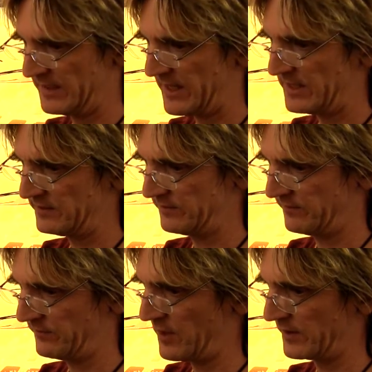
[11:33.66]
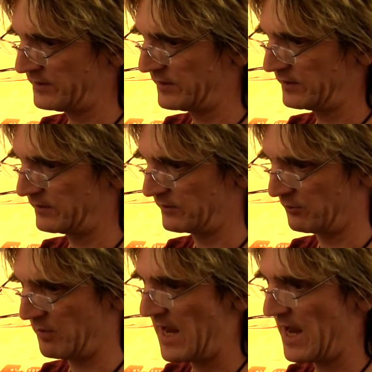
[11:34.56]
case front
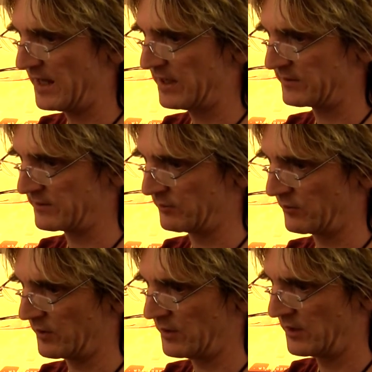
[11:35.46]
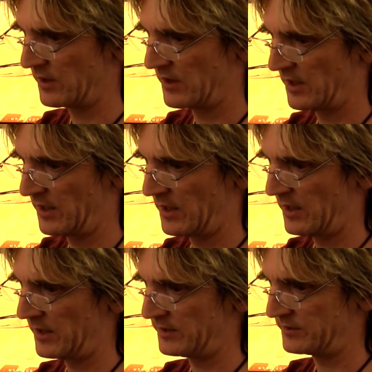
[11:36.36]
or back, as it were,
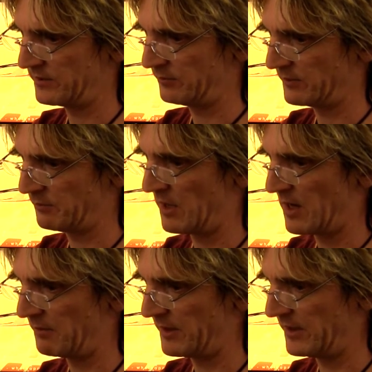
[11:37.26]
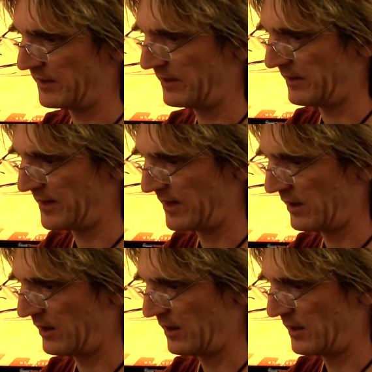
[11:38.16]
and you simply pop it into
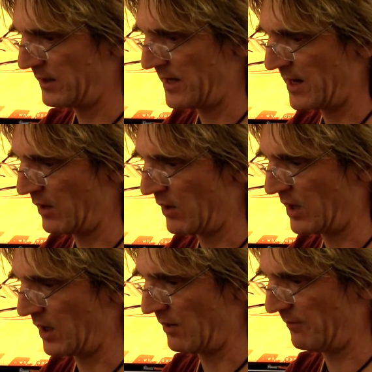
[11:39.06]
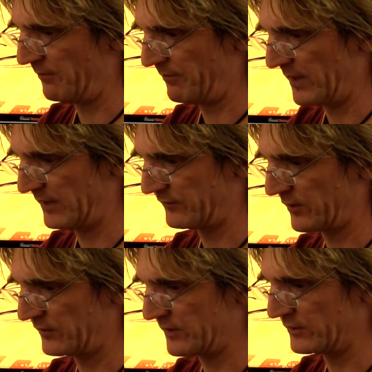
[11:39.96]
there. Now, as
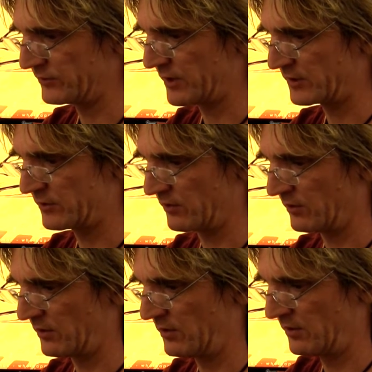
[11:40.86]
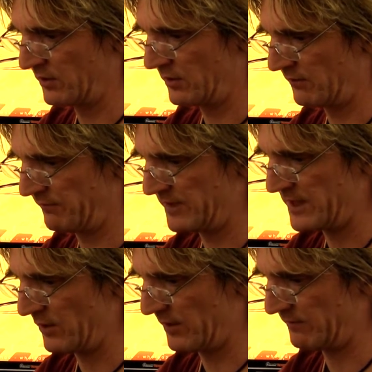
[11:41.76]
far as the instructional
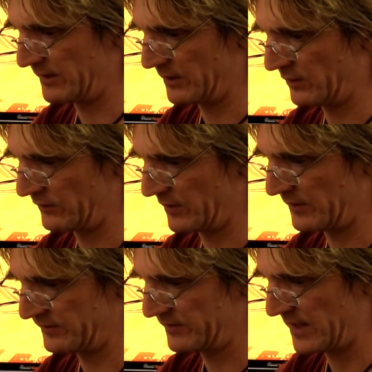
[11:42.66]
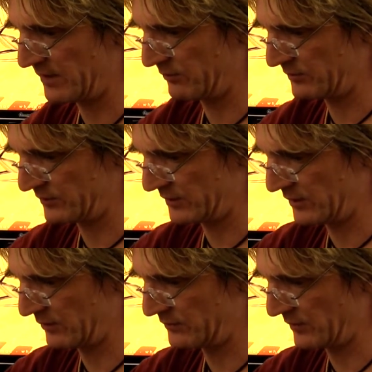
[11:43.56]
video and everything goes on the site, which you can
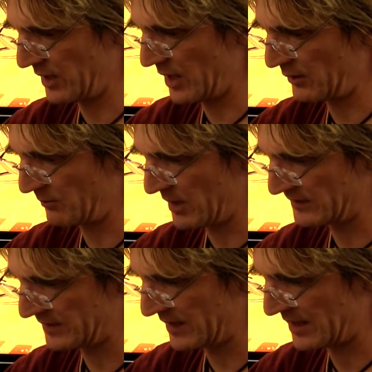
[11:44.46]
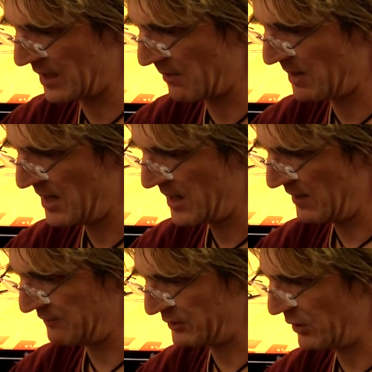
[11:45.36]
go to at otterbox.com,
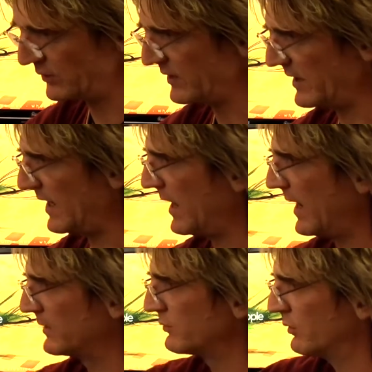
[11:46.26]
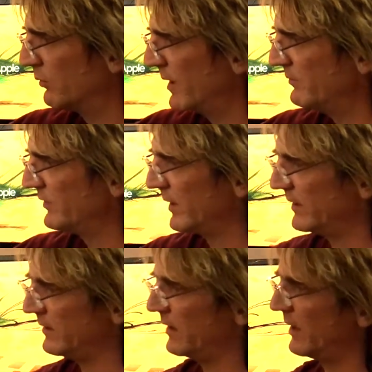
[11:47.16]
if you go to the actual
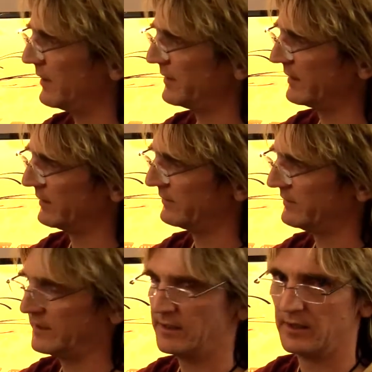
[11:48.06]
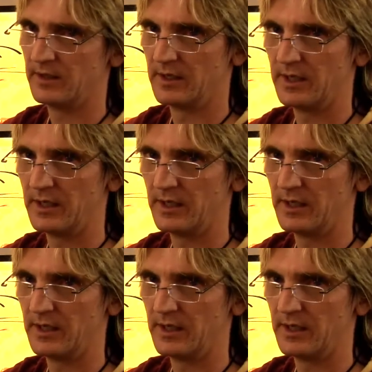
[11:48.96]
website that they list here,